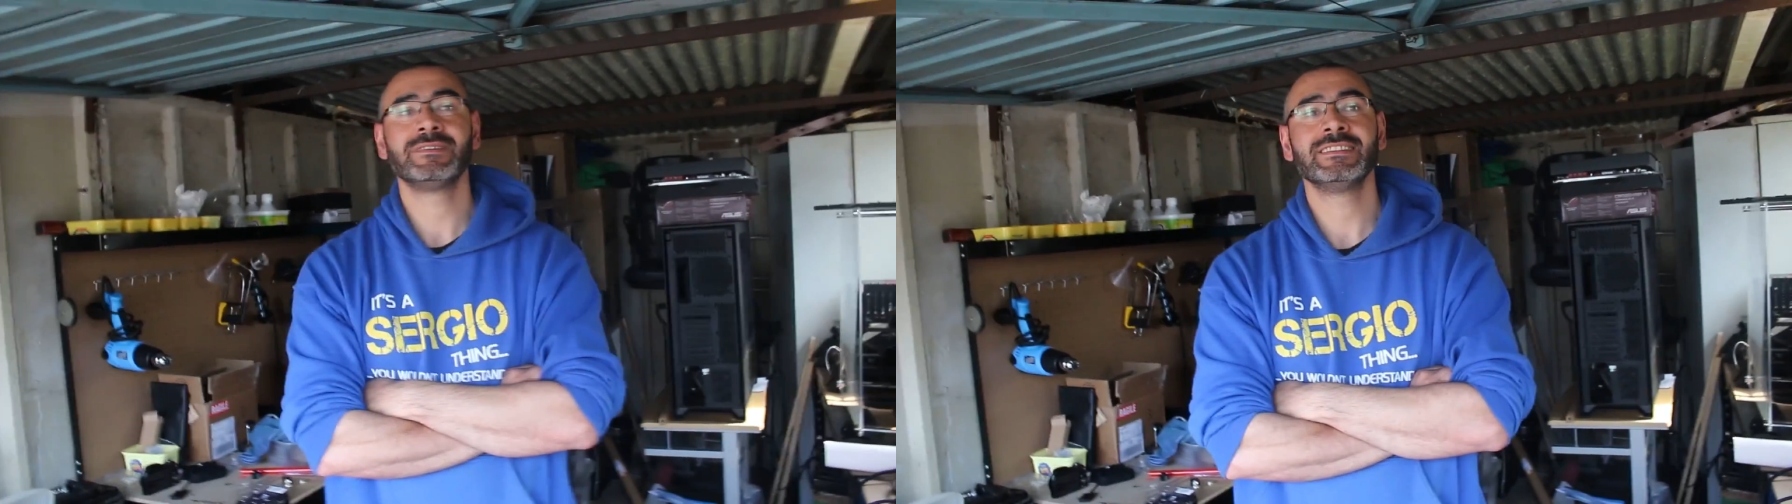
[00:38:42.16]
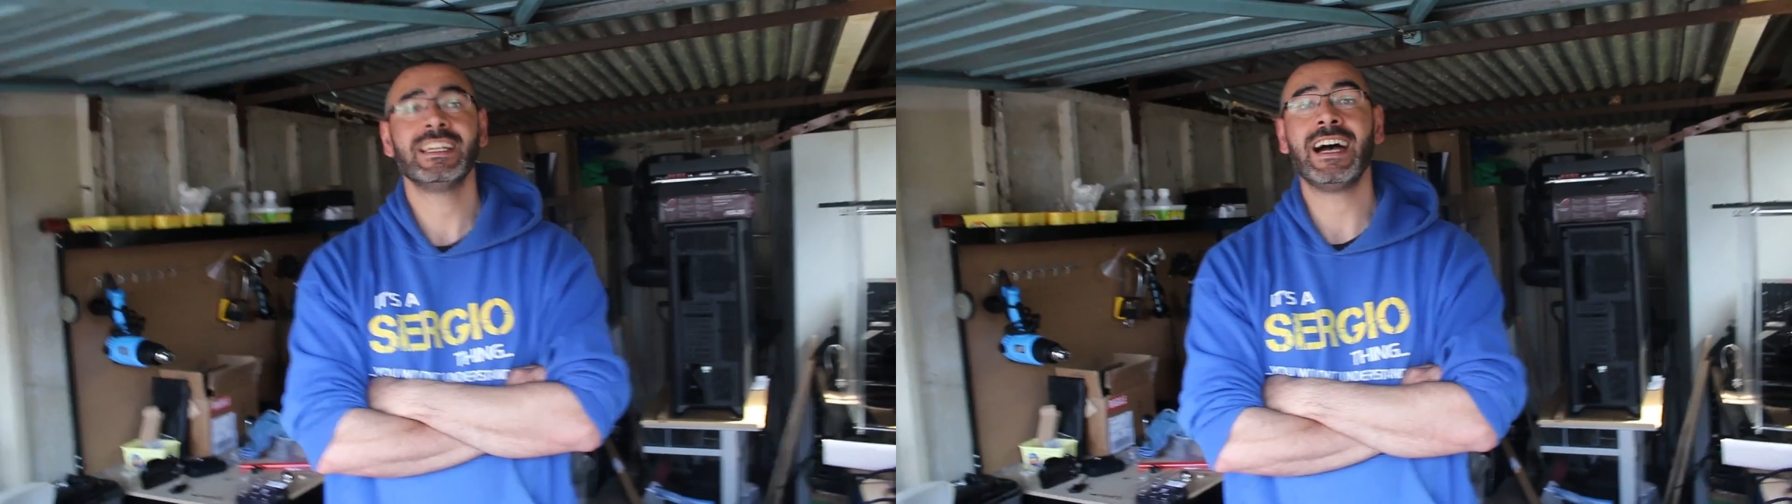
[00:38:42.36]

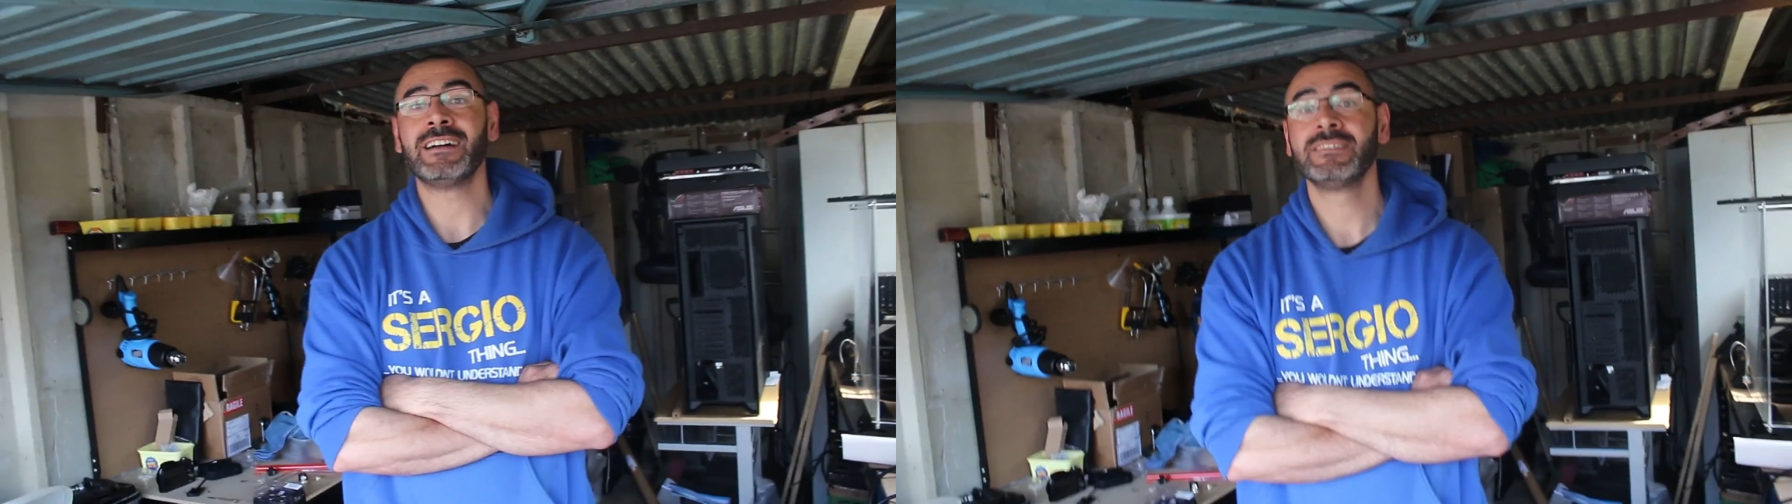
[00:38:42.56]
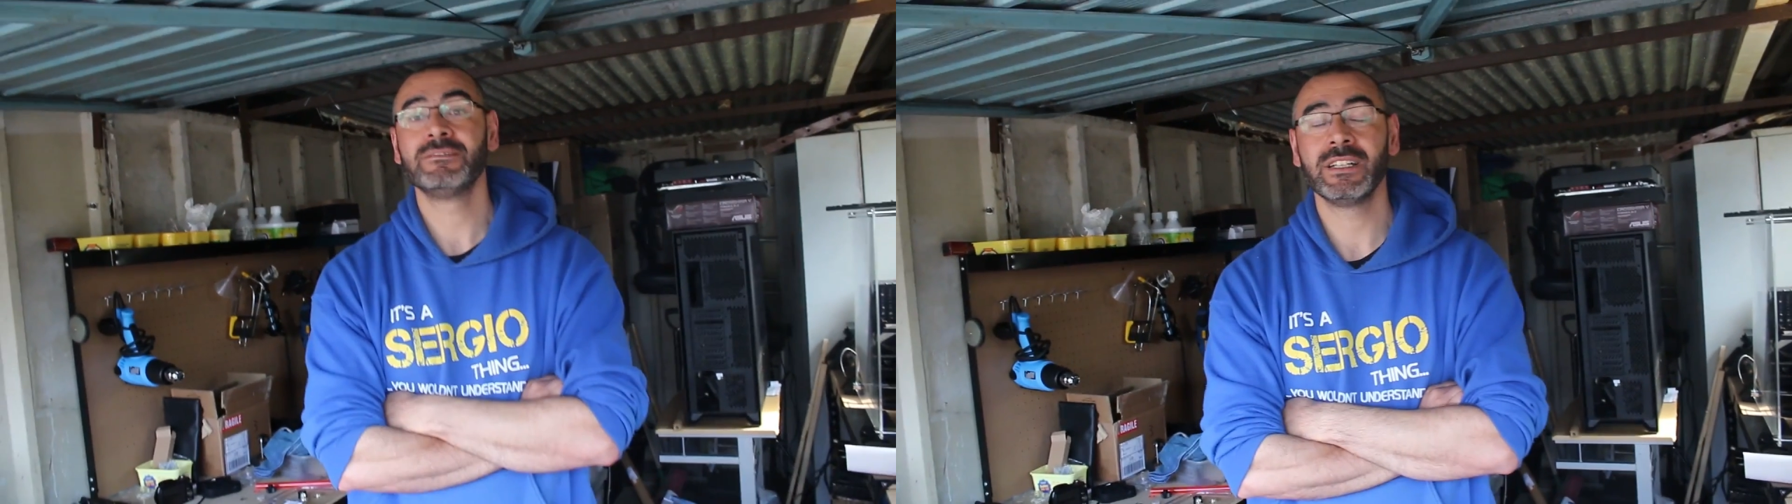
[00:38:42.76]
Yeah,
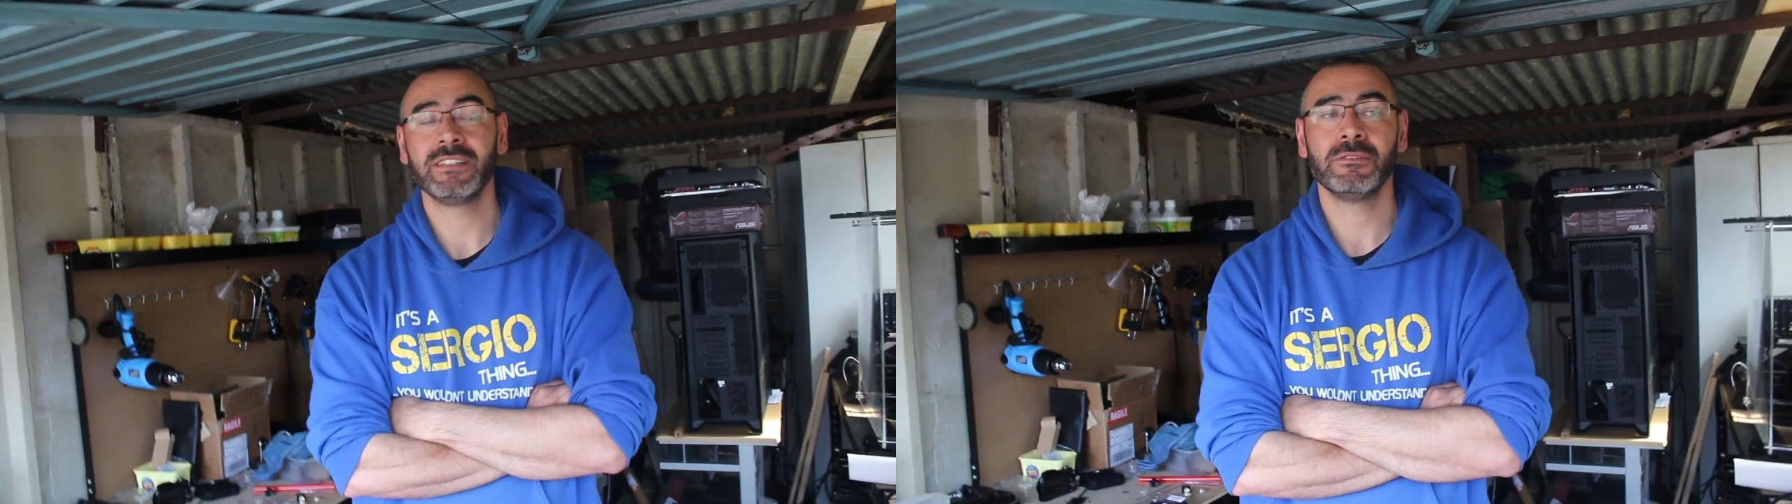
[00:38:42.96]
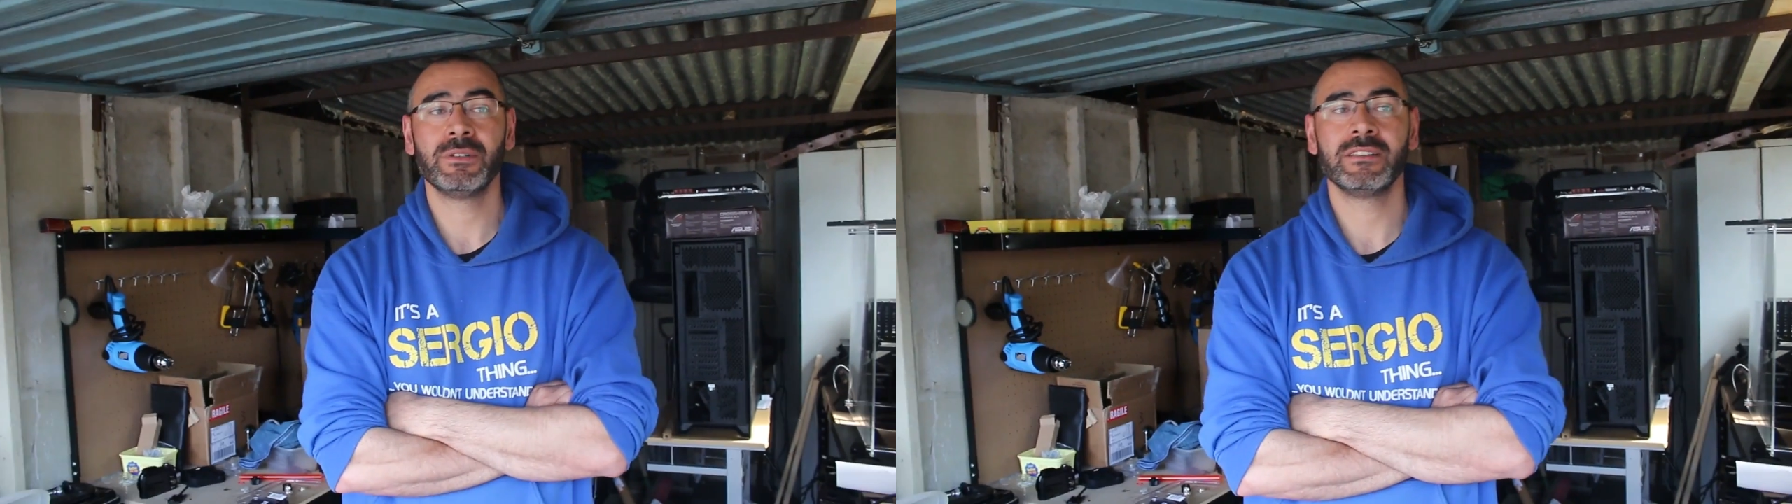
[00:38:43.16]

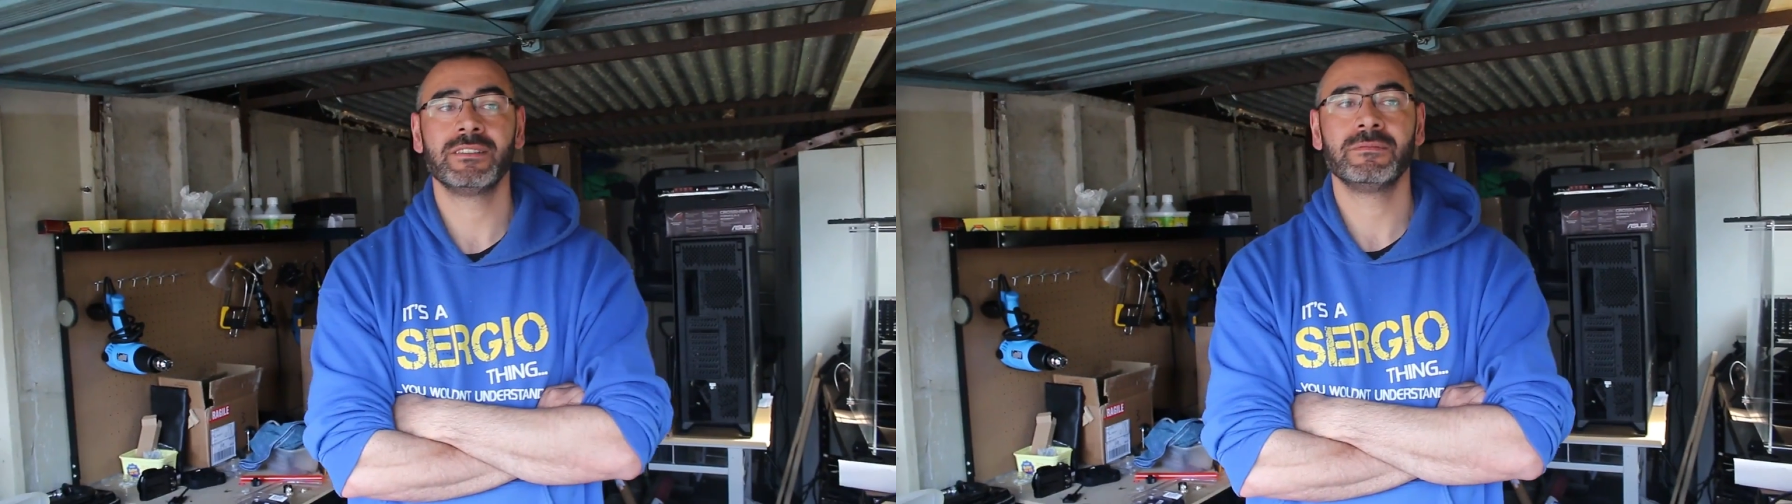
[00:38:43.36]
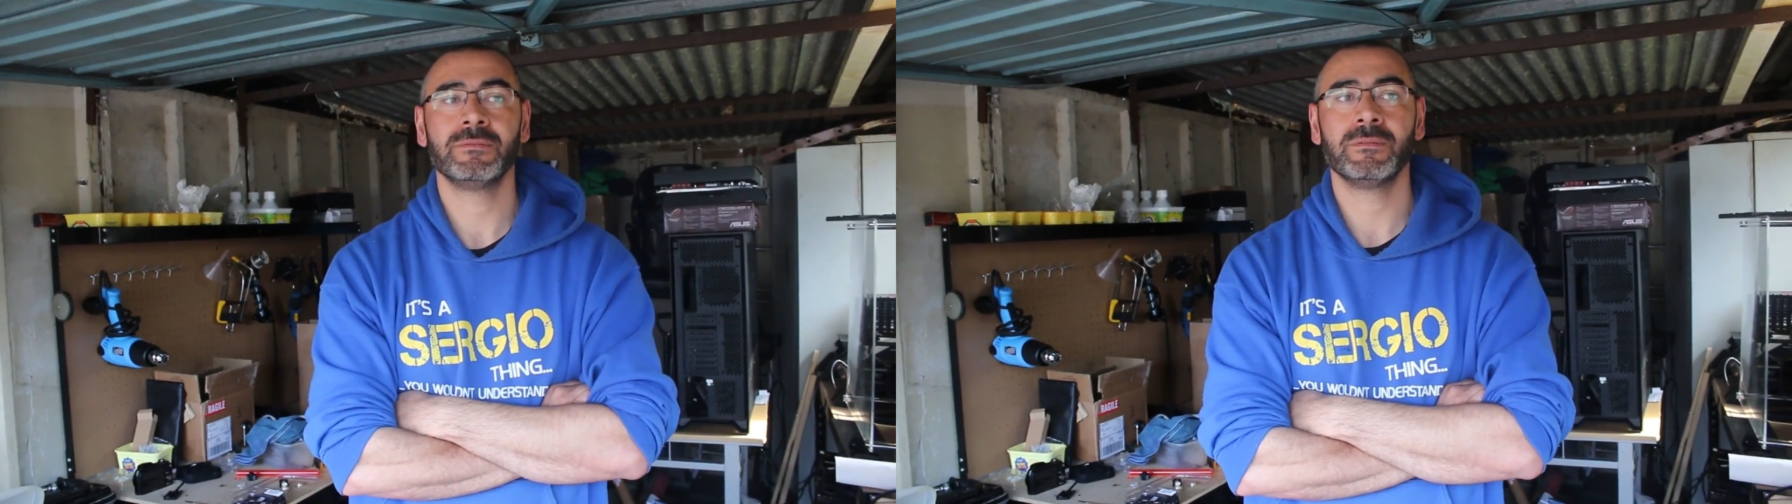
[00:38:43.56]

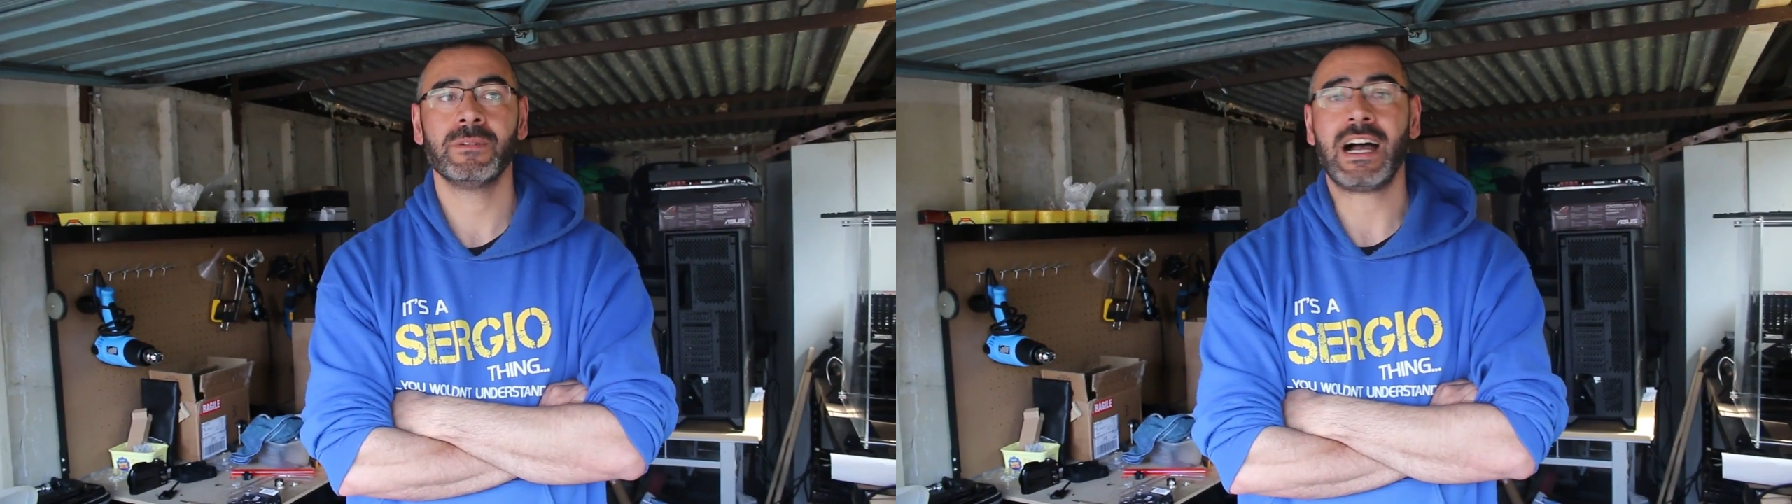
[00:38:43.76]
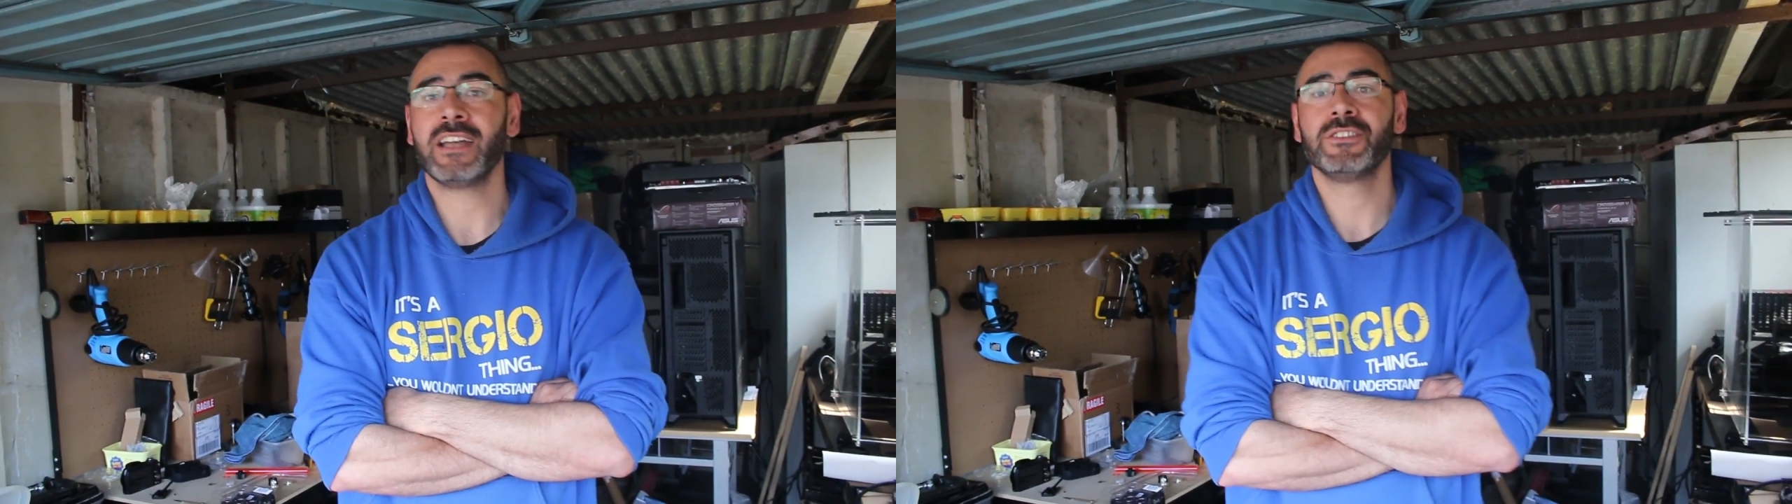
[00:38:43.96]

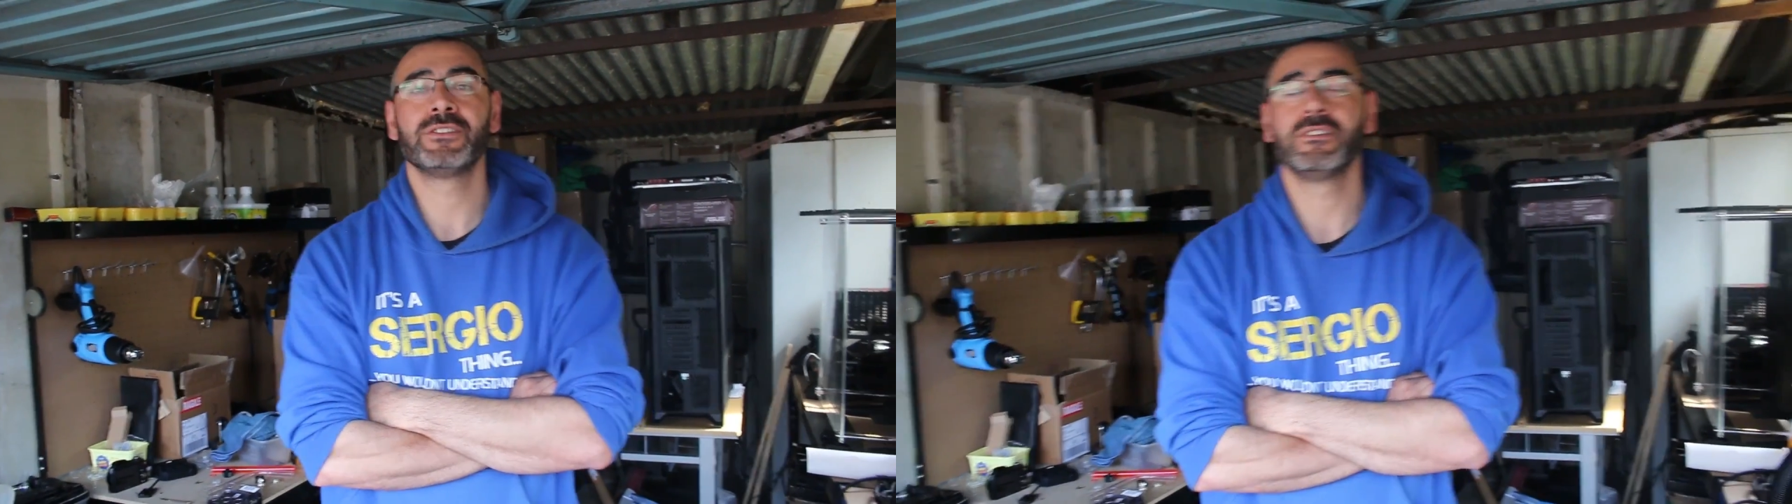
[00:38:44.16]
I used